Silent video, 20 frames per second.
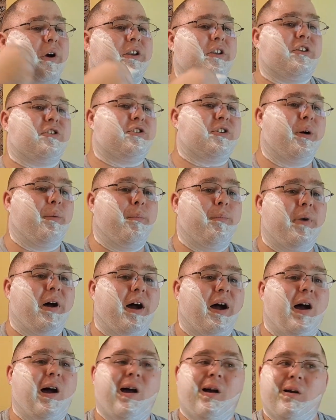went to some
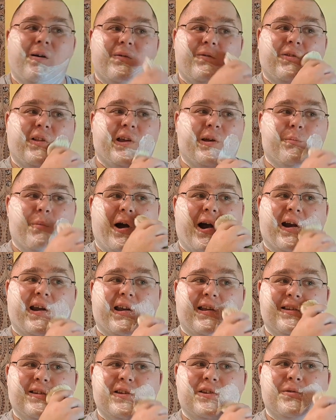flea
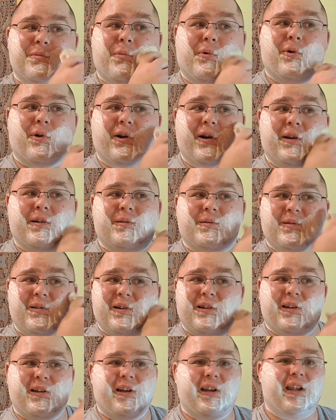markets this morning,
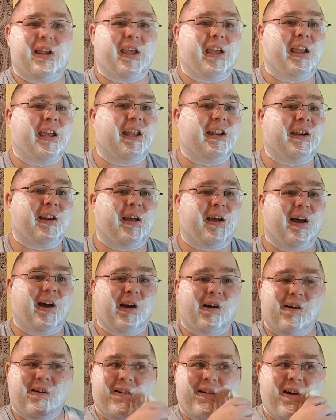and
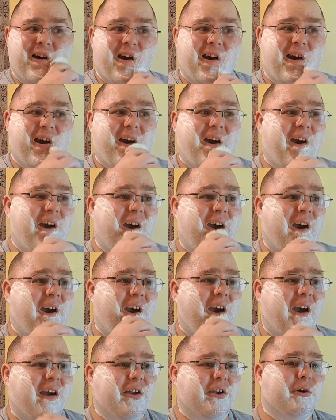the
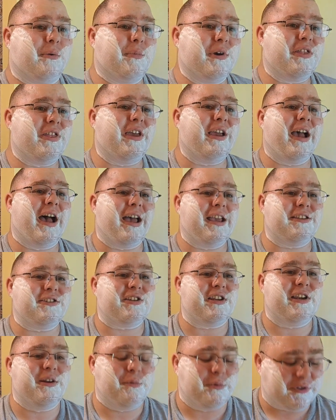only thing I
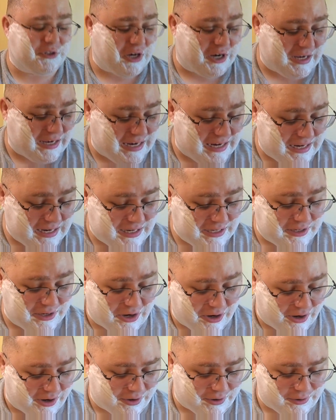seen was a Keen
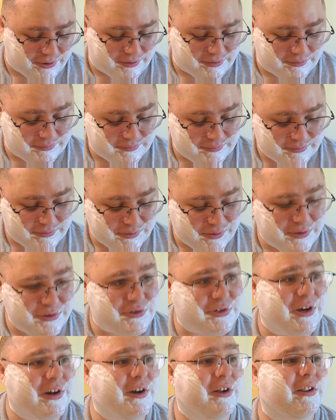Cutter
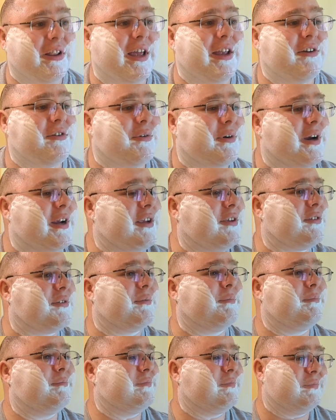single edge
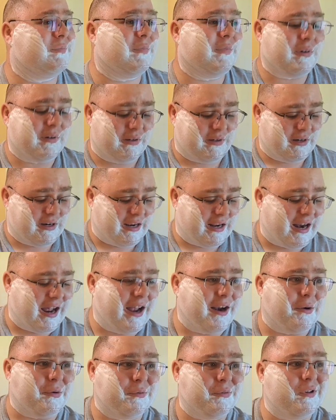razor, and
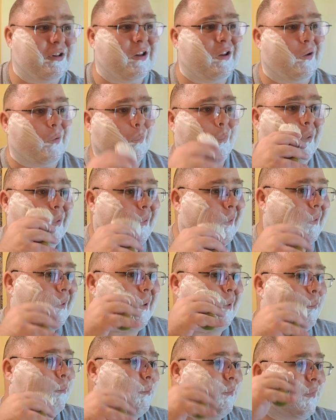I don't need one of
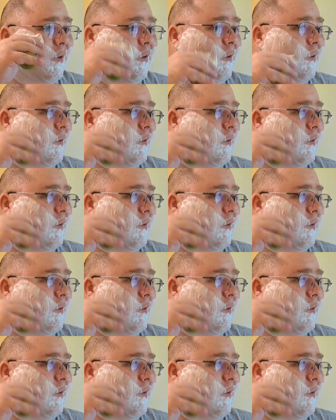them.